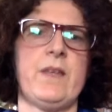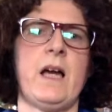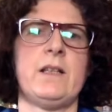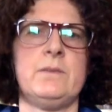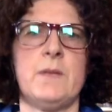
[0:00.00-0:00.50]

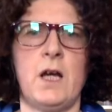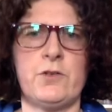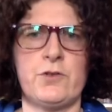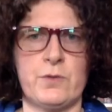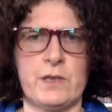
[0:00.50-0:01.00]
I'm not
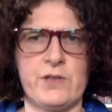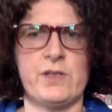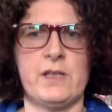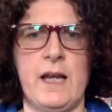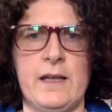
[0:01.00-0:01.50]
sure
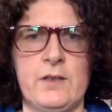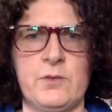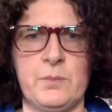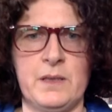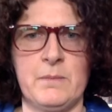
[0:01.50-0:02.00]
she liked
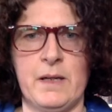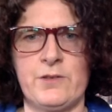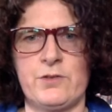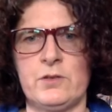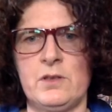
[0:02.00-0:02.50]
to be
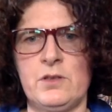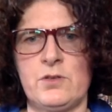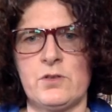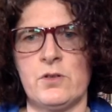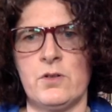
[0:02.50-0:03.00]
mentioned,
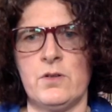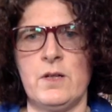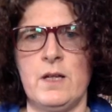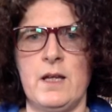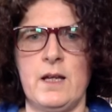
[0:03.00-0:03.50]
so
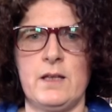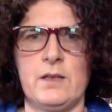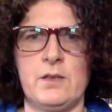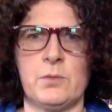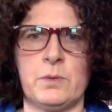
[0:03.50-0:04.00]

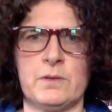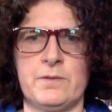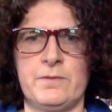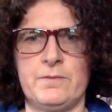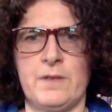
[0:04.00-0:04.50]
you will
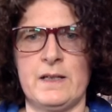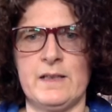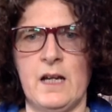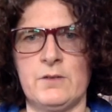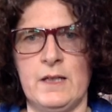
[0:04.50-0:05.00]

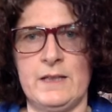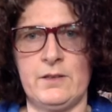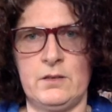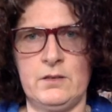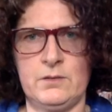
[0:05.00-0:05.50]
find out
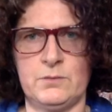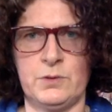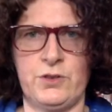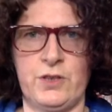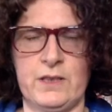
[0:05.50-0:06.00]
later
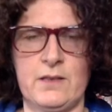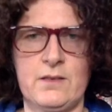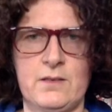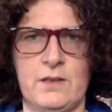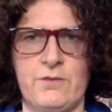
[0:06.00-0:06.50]
who she
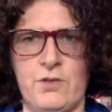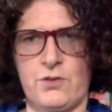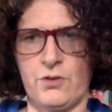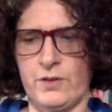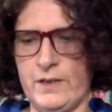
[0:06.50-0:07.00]
is if she
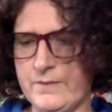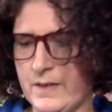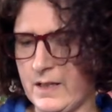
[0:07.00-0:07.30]
show it.